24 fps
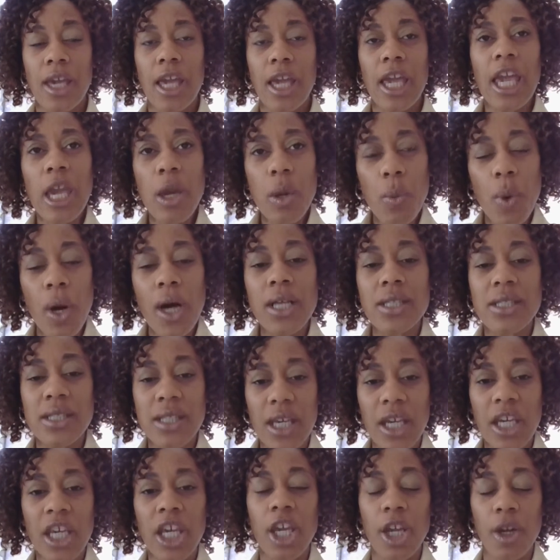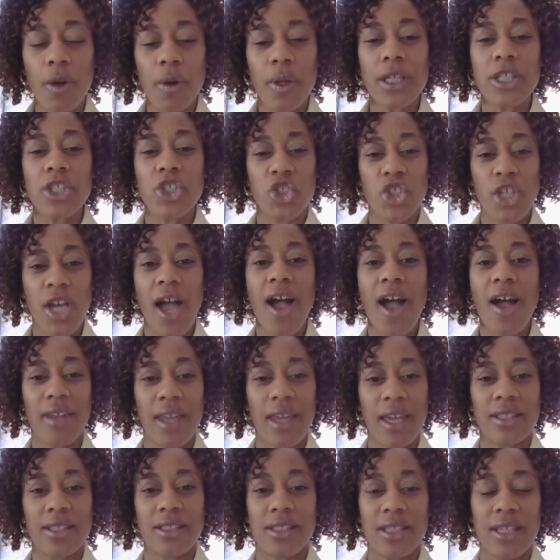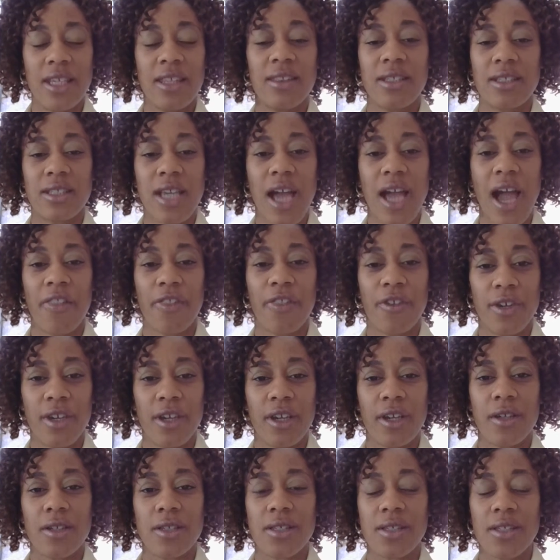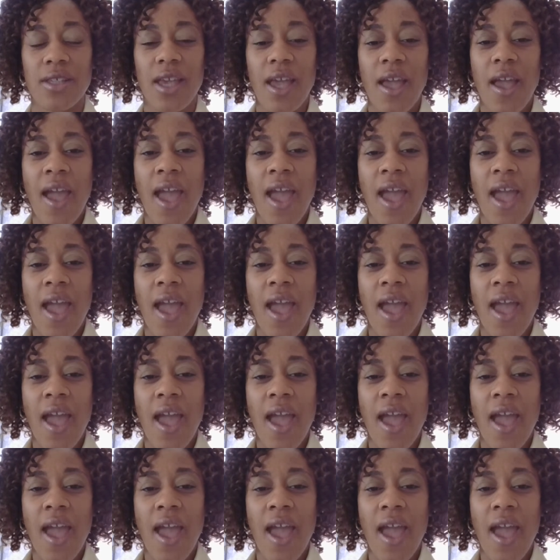He was a curious child in the toddler years.